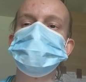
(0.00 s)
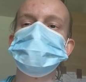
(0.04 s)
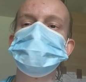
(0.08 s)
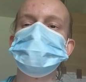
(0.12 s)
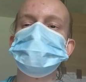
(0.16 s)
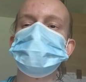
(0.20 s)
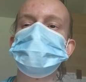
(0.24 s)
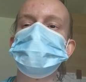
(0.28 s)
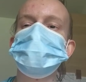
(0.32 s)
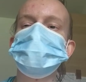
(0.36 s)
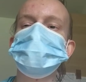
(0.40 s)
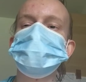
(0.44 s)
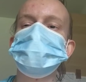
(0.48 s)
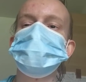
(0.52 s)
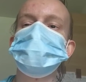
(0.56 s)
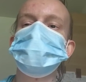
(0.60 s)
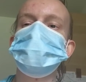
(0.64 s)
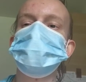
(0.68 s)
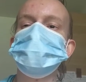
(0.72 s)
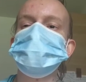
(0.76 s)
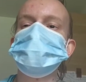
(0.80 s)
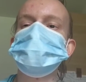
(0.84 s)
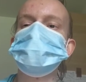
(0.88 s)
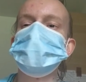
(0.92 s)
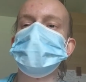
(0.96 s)
to come in
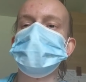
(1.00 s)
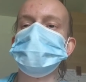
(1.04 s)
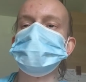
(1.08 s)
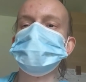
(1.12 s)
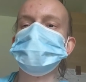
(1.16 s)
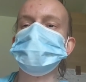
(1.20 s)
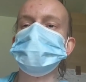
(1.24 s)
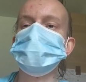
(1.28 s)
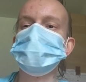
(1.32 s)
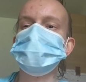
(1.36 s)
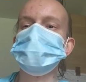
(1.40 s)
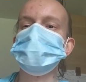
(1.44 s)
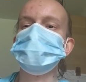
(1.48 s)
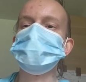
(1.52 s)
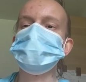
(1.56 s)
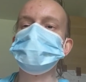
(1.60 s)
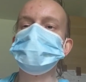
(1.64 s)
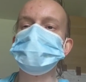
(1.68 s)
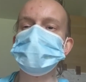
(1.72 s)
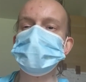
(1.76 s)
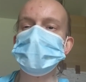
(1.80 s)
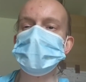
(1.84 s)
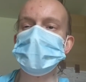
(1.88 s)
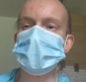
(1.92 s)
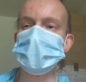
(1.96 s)
contact with through
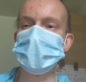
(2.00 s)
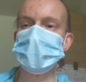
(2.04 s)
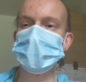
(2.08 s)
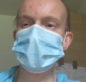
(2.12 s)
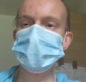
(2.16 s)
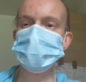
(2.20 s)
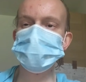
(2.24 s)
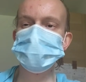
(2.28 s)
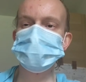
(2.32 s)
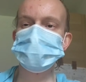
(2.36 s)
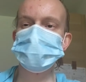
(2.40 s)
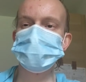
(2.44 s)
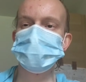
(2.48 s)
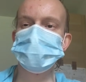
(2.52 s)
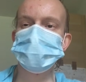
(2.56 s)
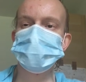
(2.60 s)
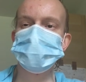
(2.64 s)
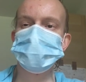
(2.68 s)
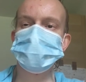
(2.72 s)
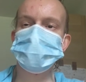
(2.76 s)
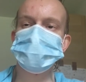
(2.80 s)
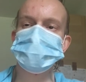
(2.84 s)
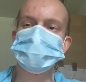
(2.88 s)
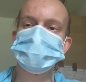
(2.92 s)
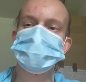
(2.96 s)
the air.
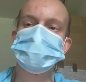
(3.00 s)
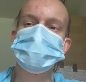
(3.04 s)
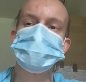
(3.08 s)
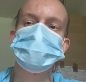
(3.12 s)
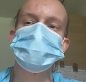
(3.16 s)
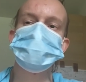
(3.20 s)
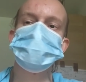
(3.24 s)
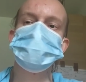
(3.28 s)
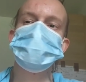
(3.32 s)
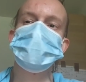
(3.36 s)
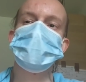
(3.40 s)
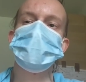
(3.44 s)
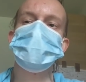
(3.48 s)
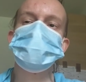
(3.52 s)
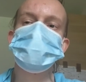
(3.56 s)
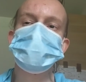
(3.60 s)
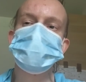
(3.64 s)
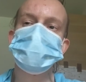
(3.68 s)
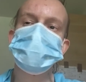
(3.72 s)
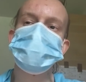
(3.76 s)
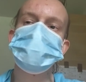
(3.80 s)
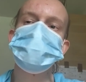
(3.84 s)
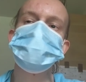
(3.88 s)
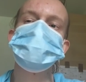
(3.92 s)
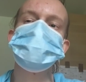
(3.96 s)
And as we all know,
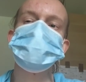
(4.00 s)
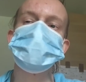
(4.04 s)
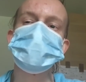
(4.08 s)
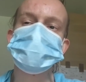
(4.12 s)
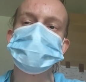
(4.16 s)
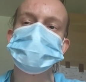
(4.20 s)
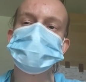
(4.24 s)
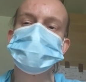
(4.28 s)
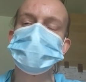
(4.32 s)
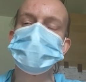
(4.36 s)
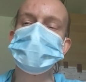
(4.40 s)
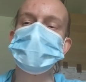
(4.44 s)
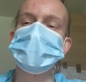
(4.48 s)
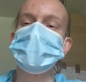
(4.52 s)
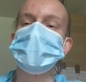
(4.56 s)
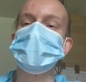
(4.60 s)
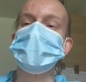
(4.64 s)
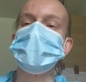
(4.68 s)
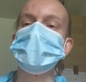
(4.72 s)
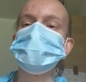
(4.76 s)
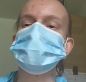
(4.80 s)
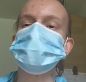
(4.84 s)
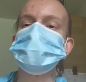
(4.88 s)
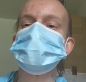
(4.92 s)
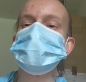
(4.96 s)
COVID
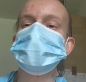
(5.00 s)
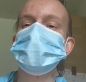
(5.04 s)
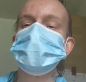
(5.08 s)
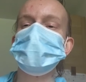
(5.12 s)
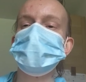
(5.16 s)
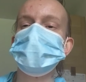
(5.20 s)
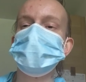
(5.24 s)
is an